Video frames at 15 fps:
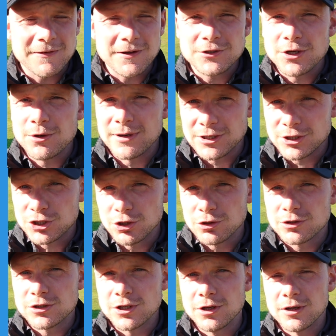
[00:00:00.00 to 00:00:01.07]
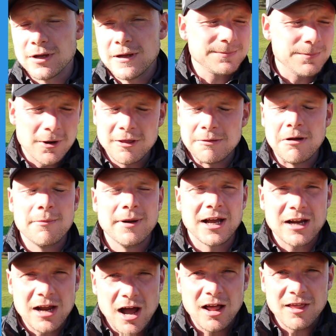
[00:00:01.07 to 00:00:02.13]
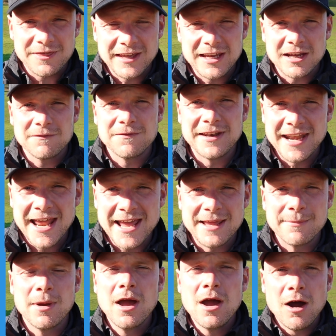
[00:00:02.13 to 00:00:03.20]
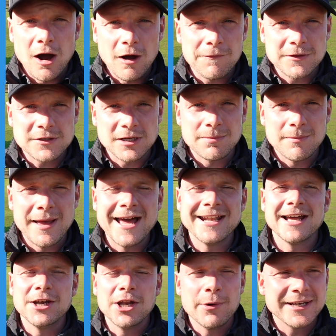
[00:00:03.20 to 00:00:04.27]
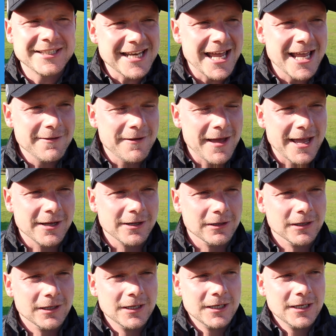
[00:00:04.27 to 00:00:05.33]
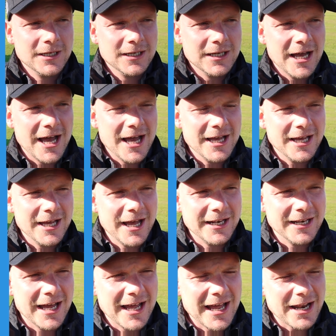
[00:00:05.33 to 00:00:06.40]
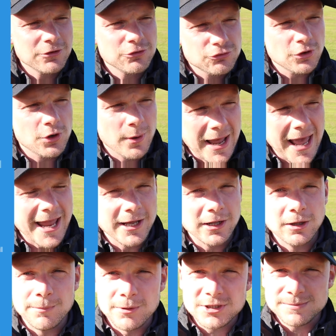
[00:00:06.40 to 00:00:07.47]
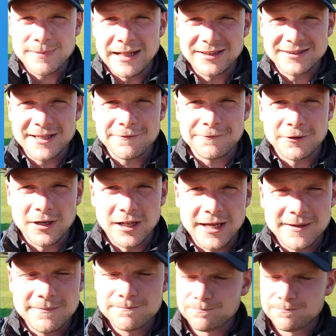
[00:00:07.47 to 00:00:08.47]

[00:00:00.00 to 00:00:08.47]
if I do, and I should do spur of the moment. I can't think of the name off the top of my head. I know a Dave Hale and an Andrew Hale, spelt differently.